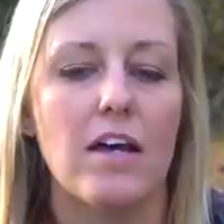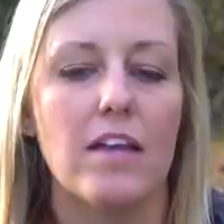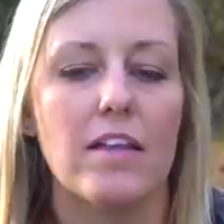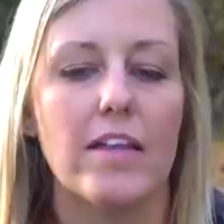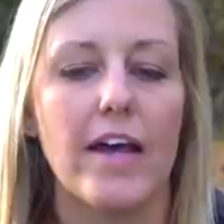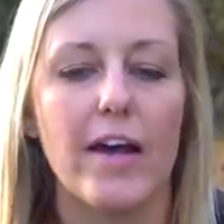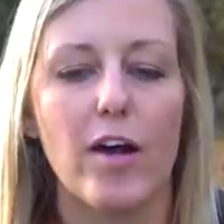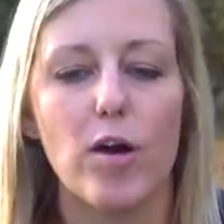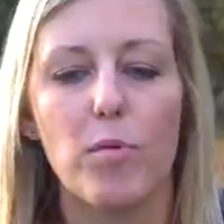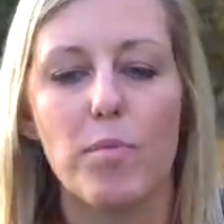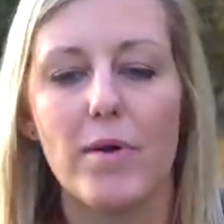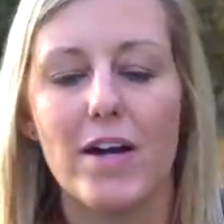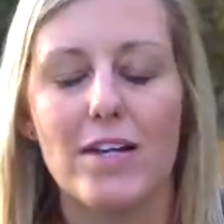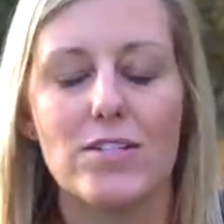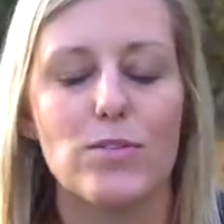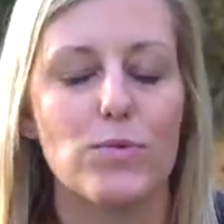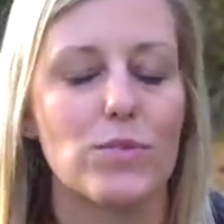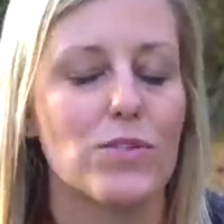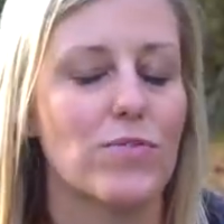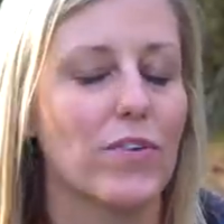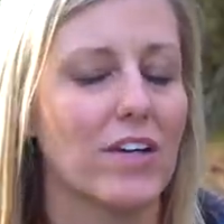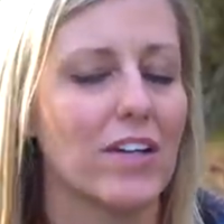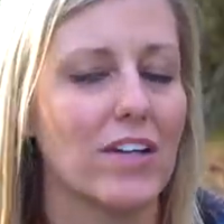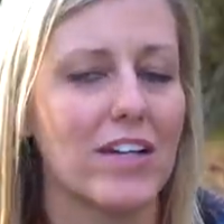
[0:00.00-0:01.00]
the AeroPress
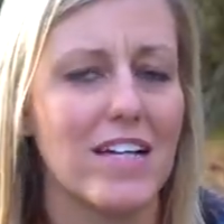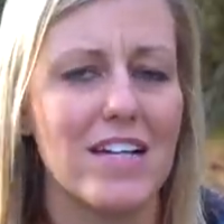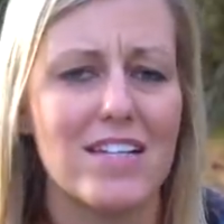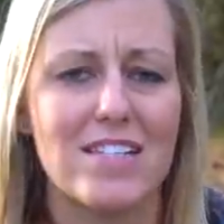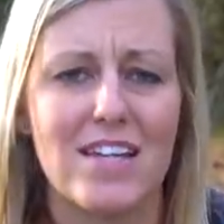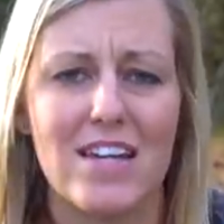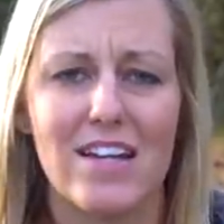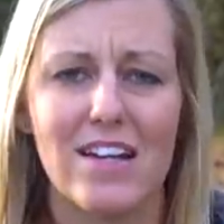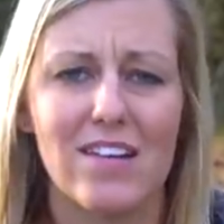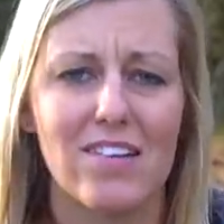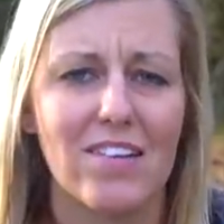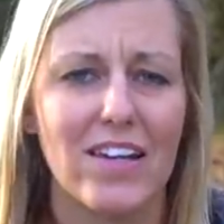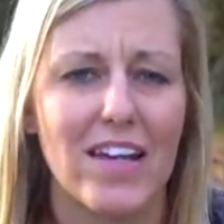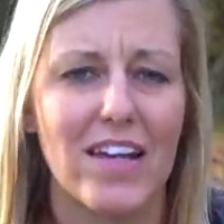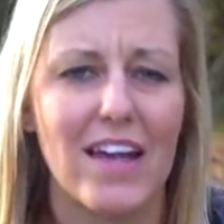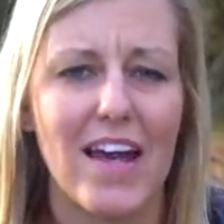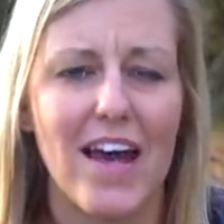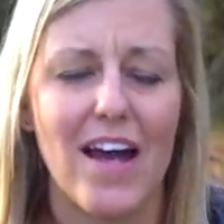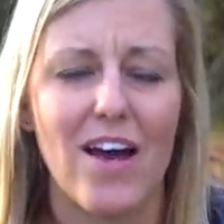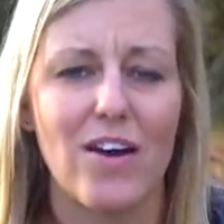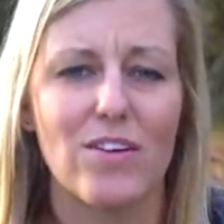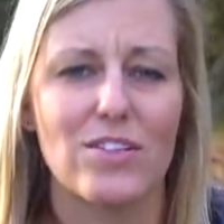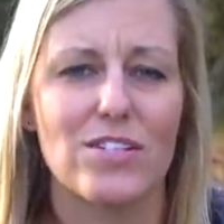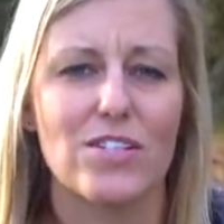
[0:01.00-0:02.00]
was real easy to clean
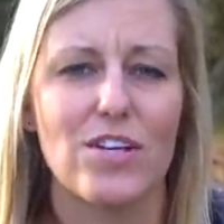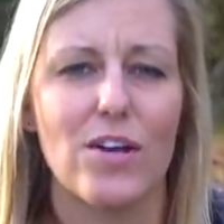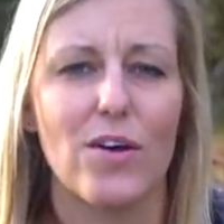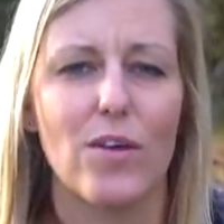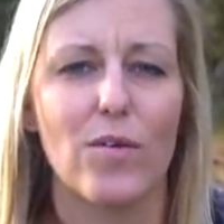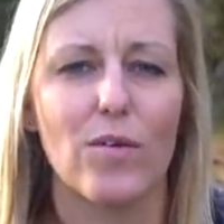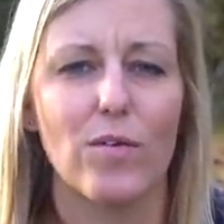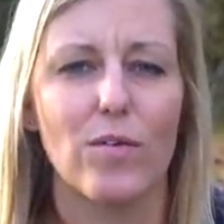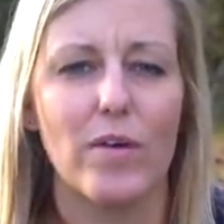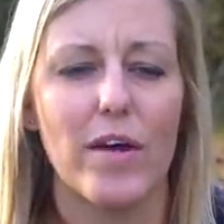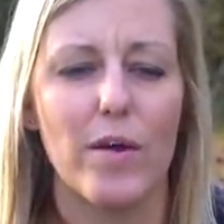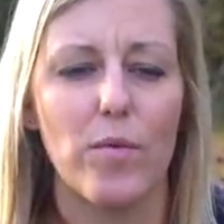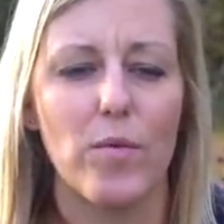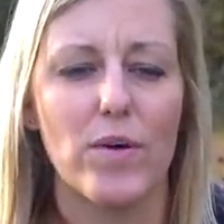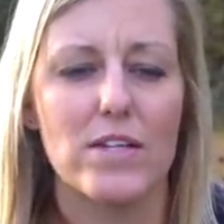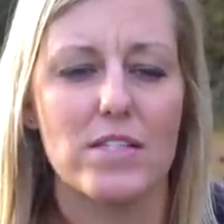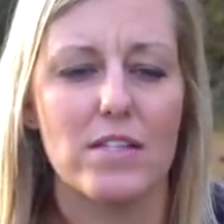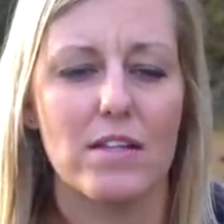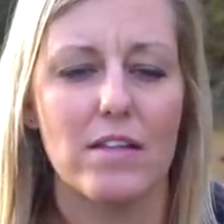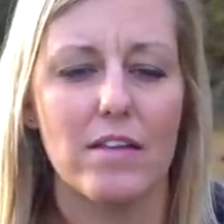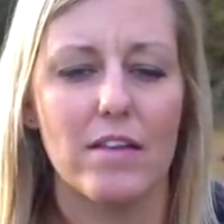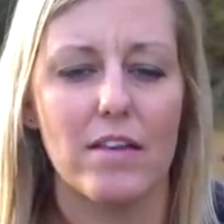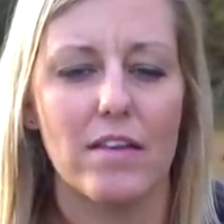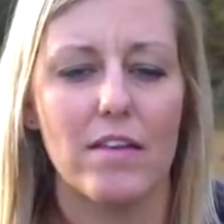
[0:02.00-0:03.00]
out, so it
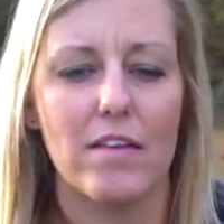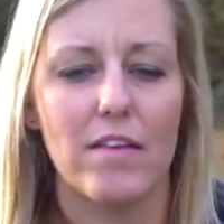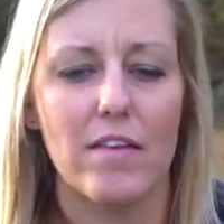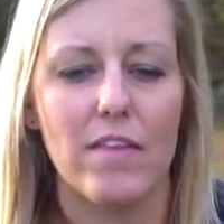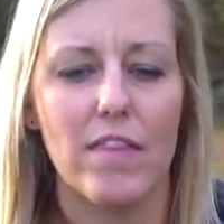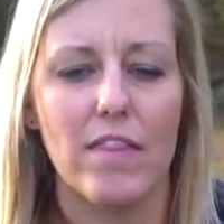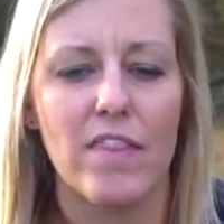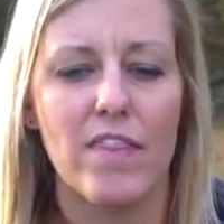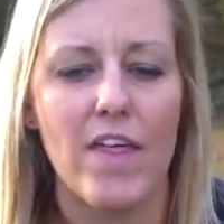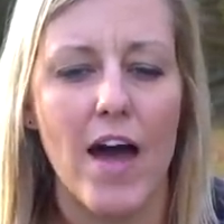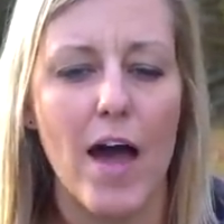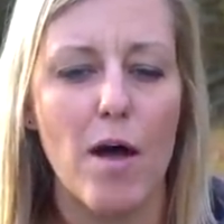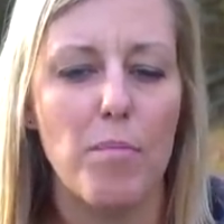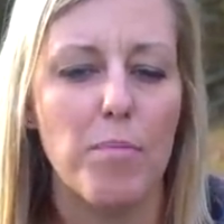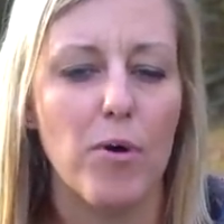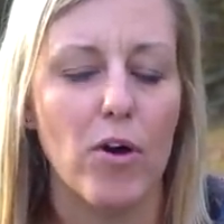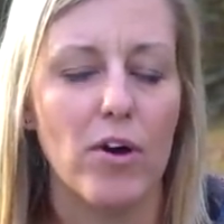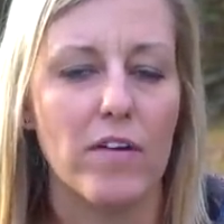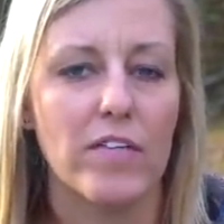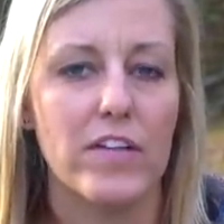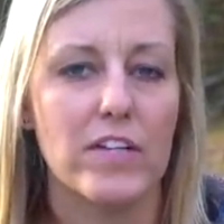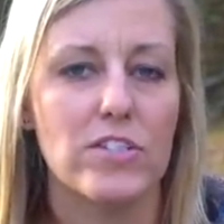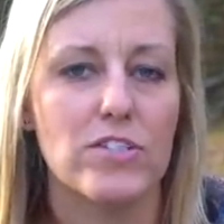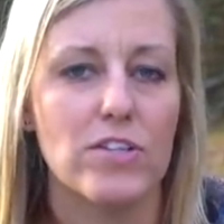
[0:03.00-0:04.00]
wasn't that
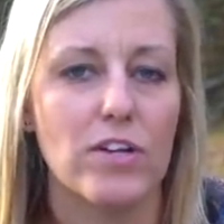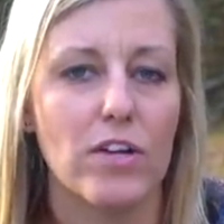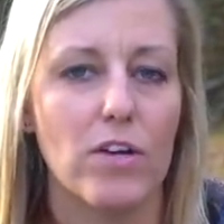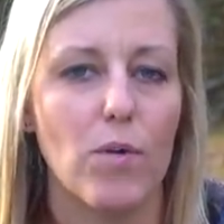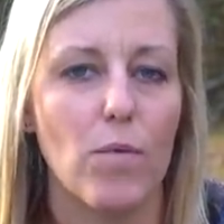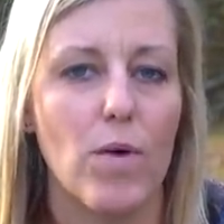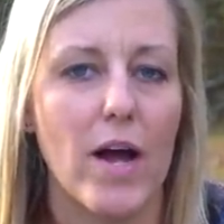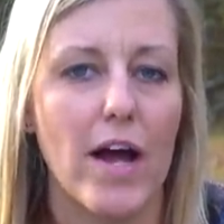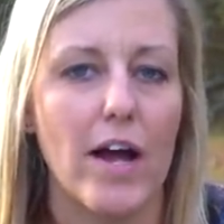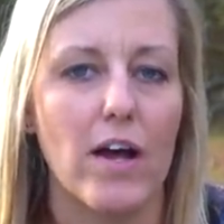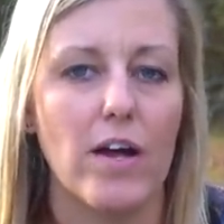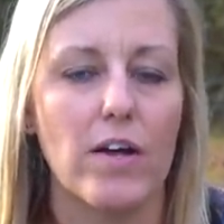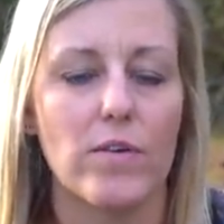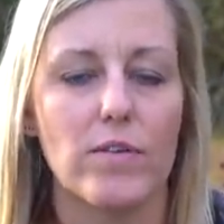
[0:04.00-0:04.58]
part that took a while.